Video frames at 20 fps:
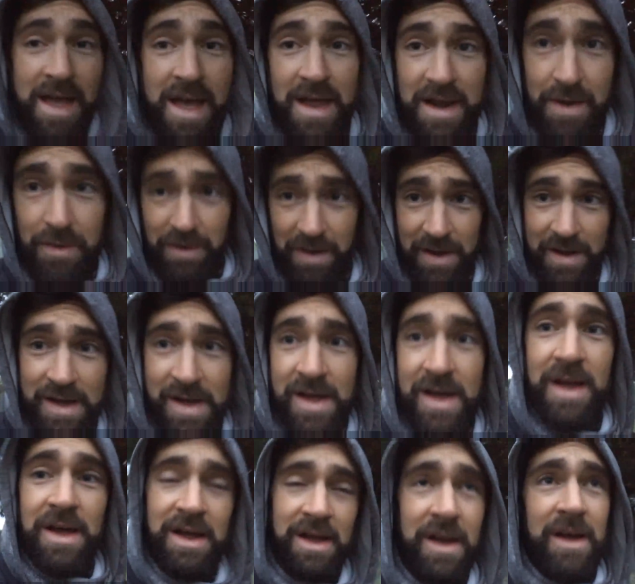Anyway,
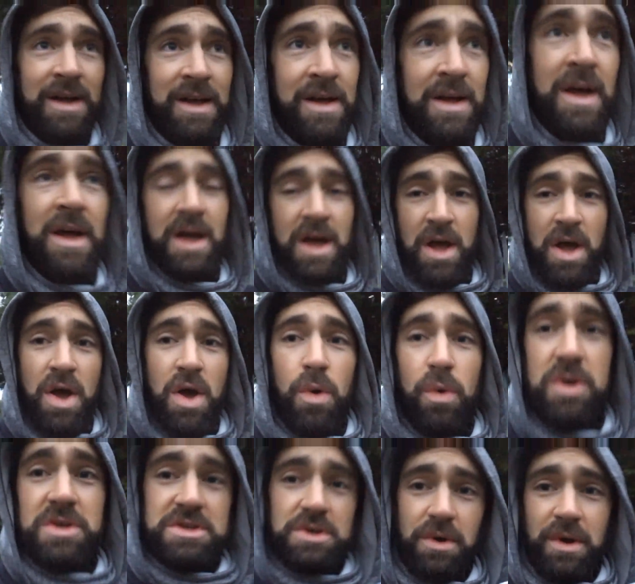
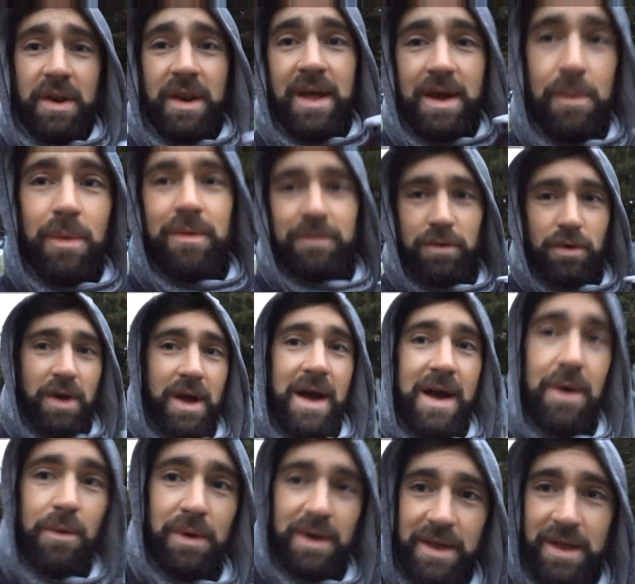we're still gonna get one vlog
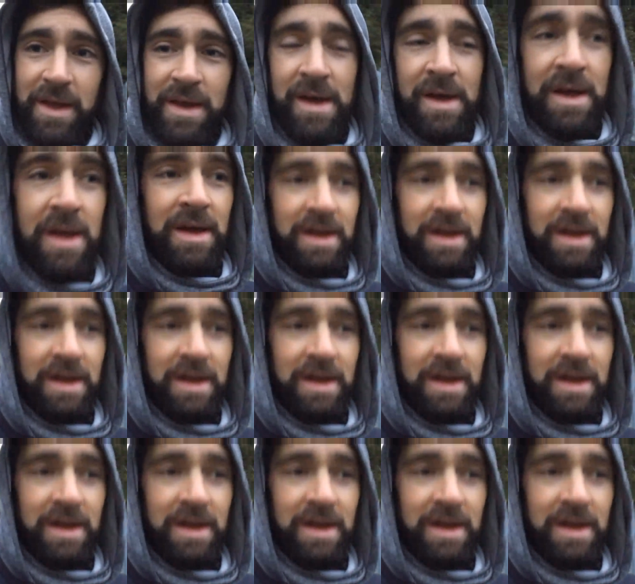out a week.